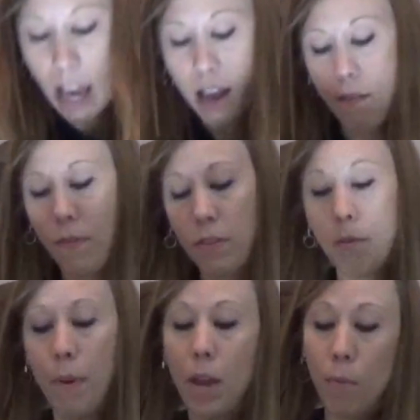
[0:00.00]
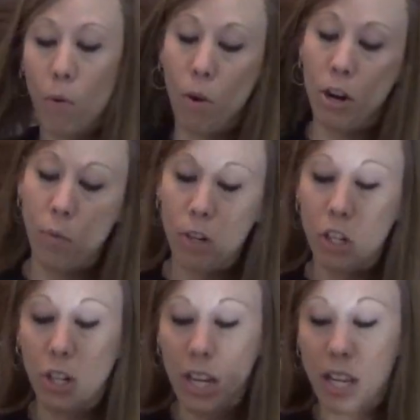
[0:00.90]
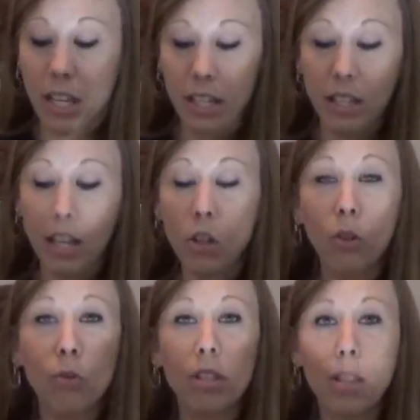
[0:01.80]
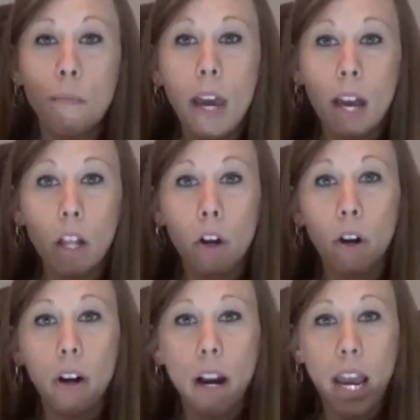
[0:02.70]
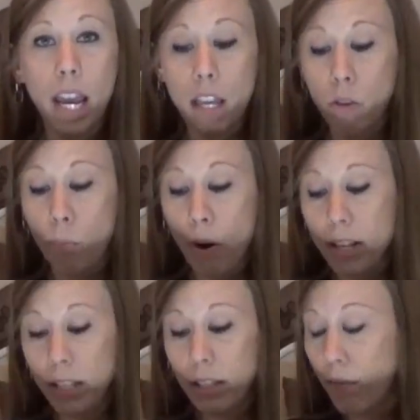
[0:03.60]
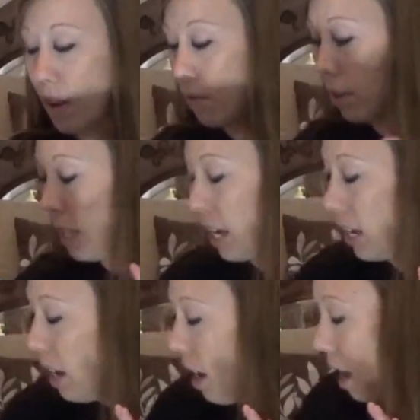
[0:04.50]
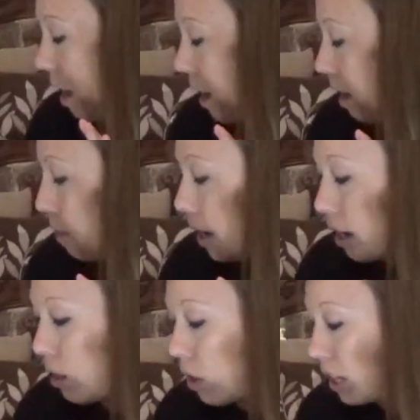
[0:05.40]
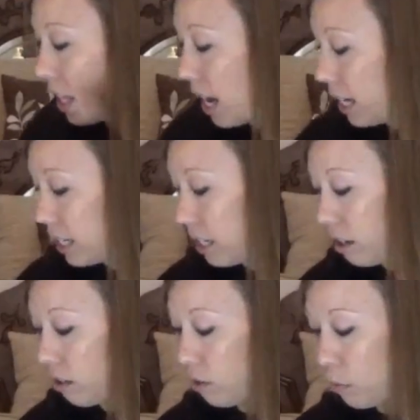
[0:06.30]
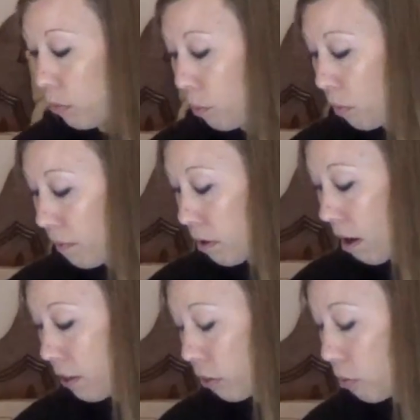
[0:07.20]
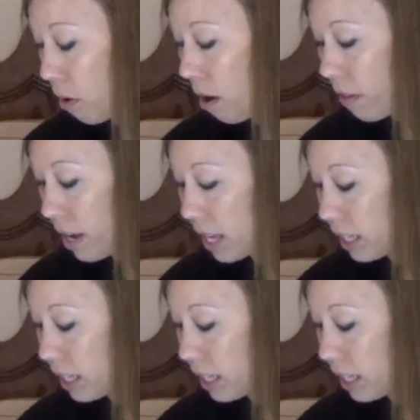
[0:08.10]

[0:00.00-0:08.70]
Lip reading: have the paperwork, which includes the mailer and the prices of everything. I'm not going to look at that till we've gone through all this.